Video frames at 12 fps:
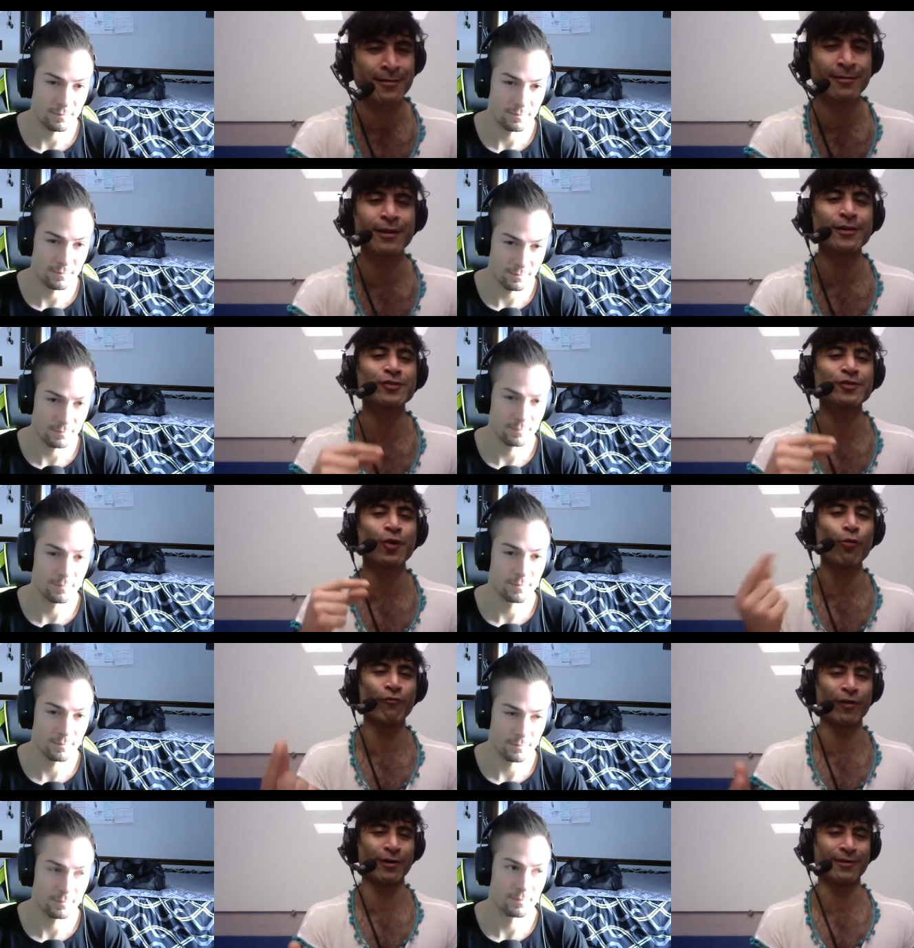Speaker 1: then it's
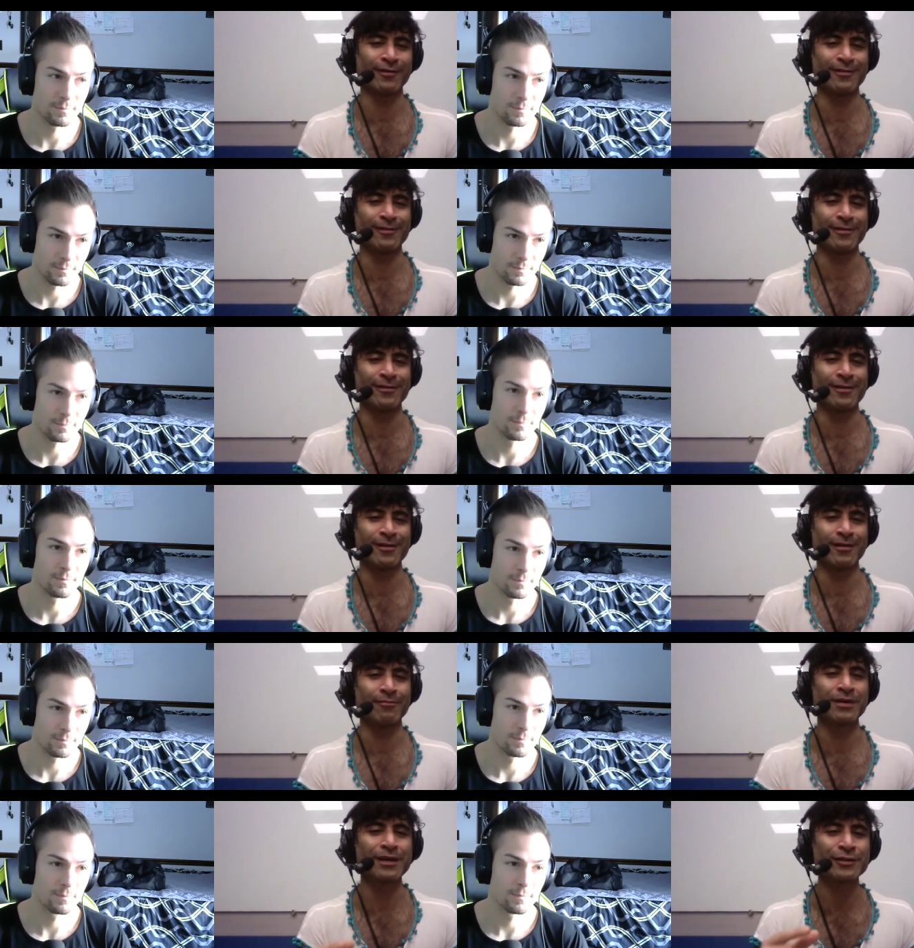over
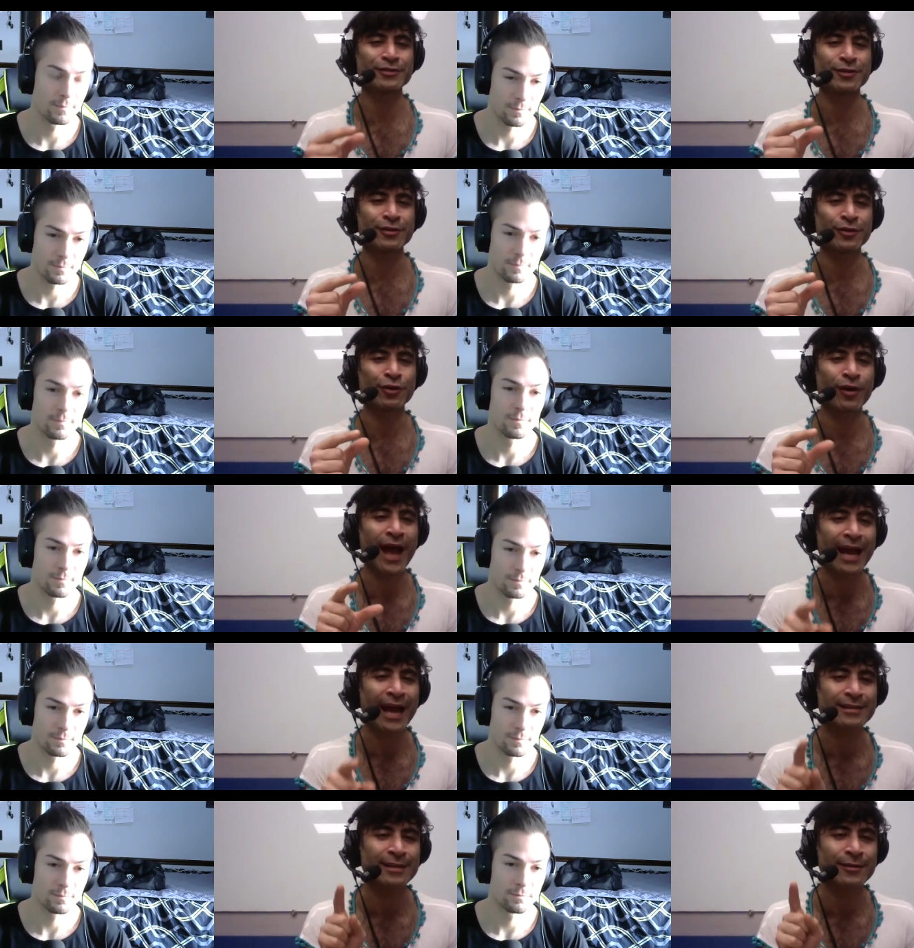because you're
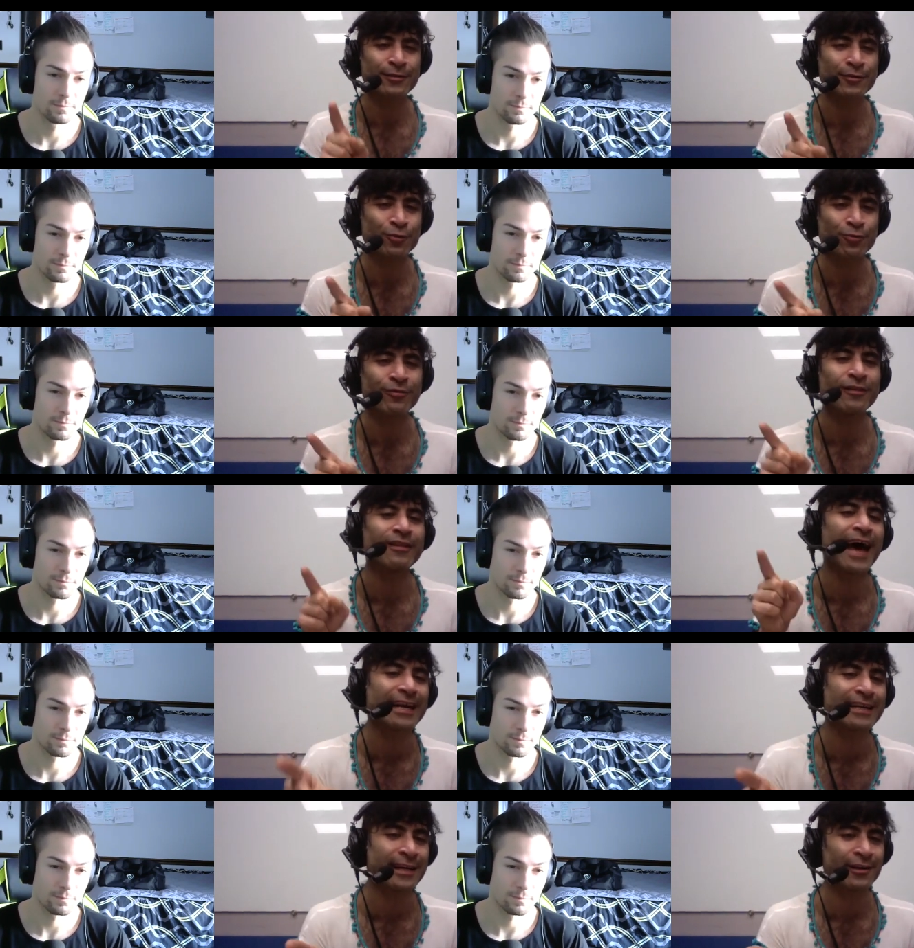acting through
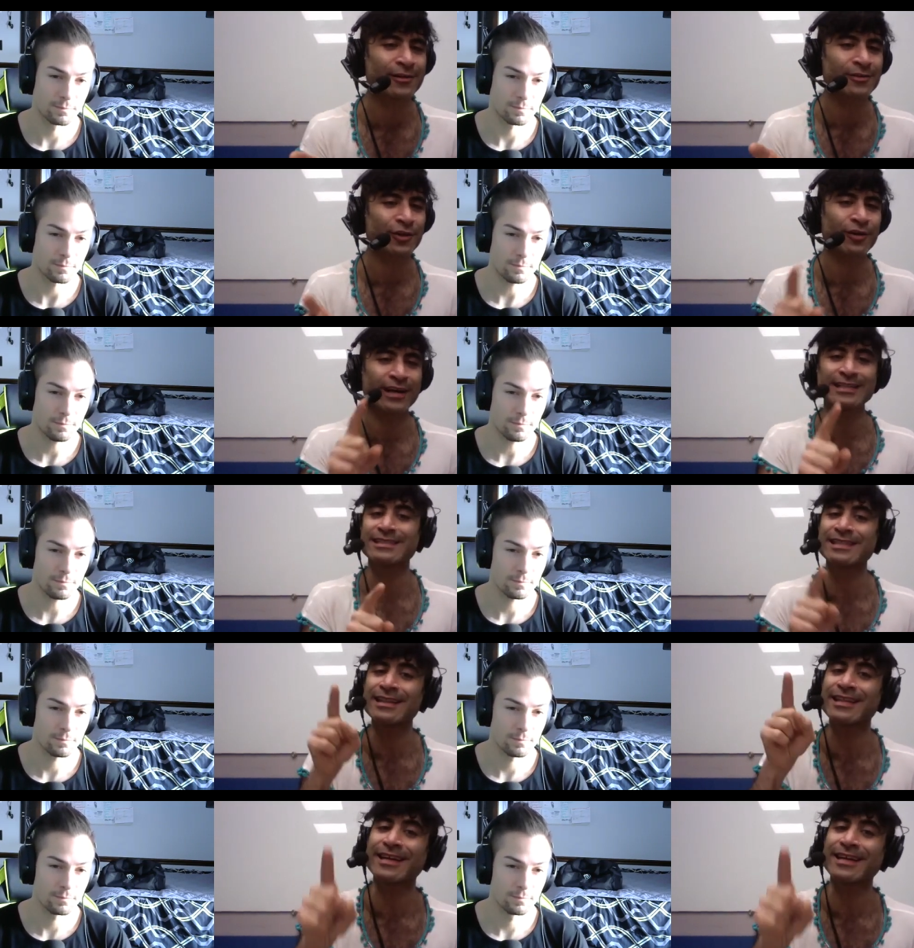that character and it's
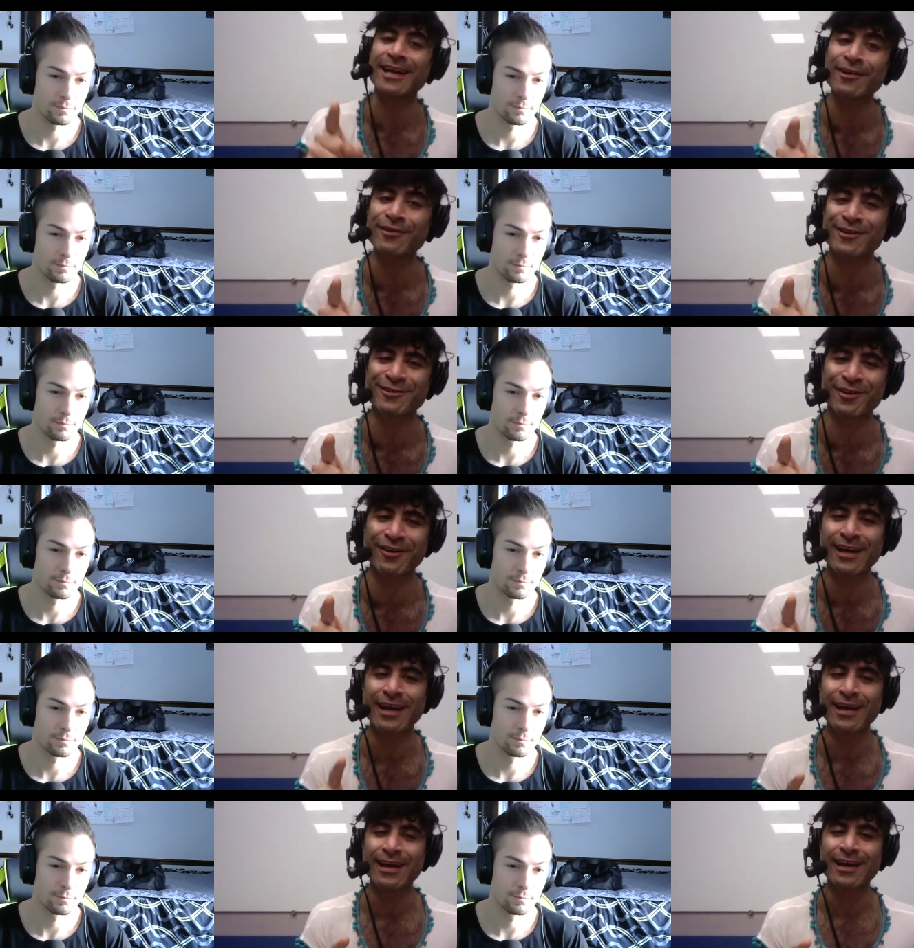not the character
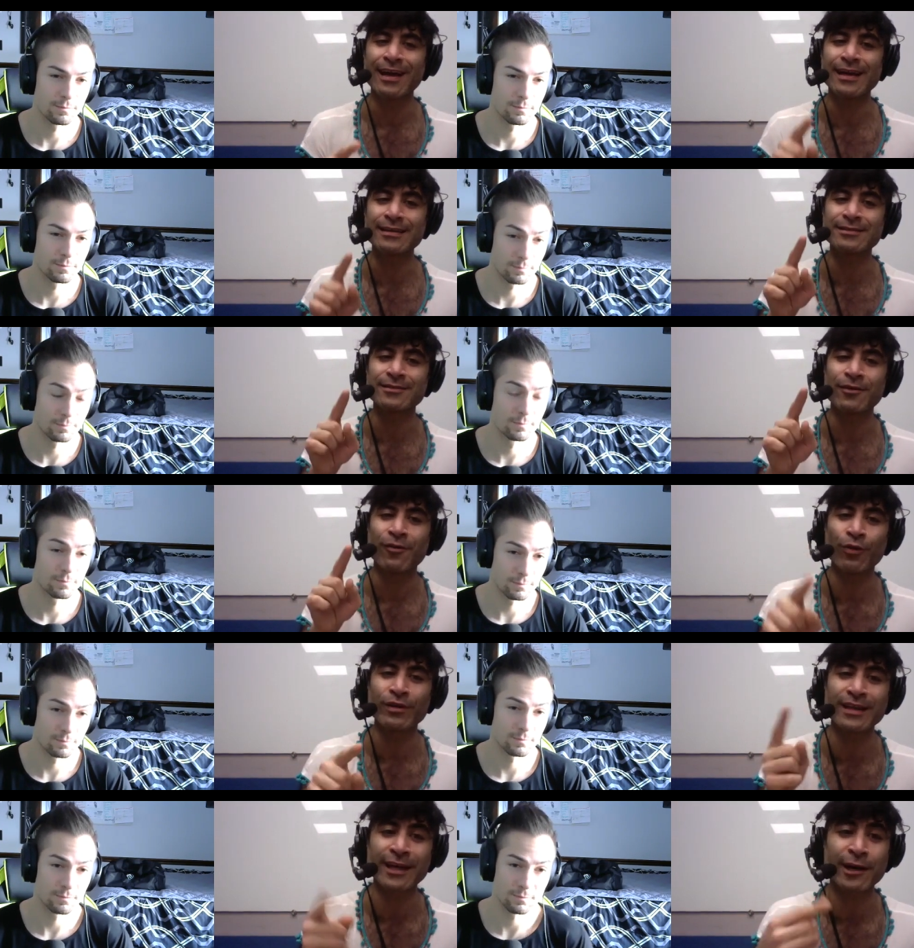it's
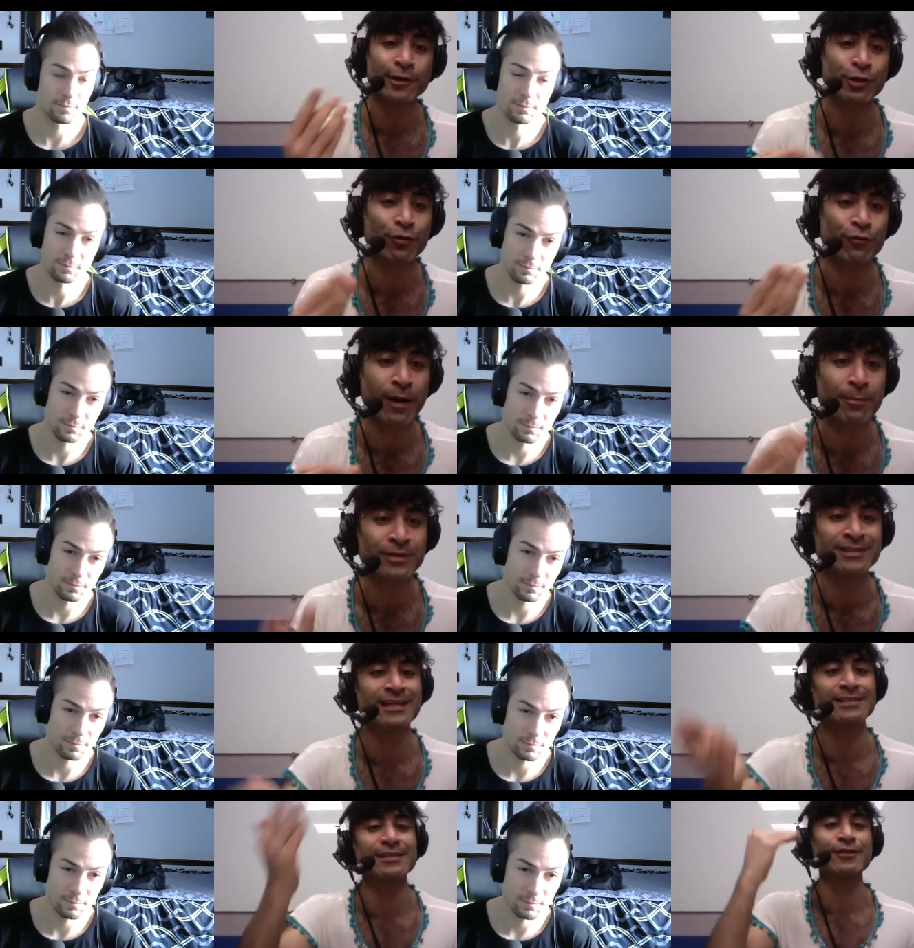what the character
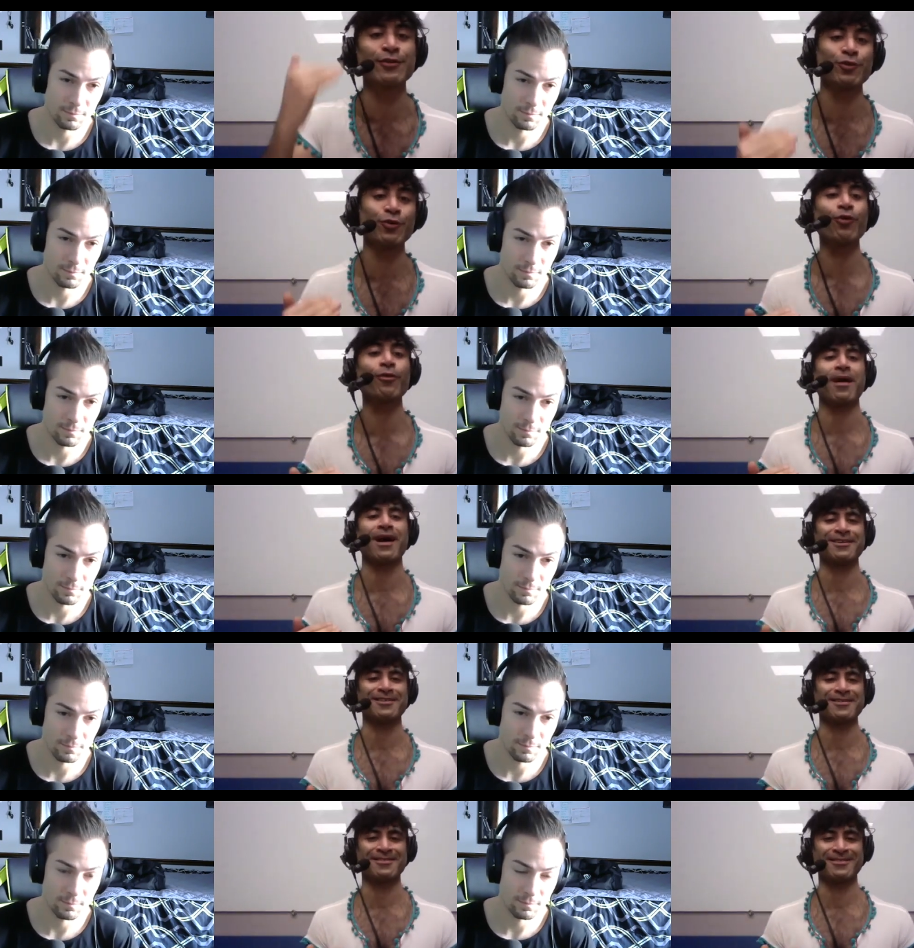represents in your mind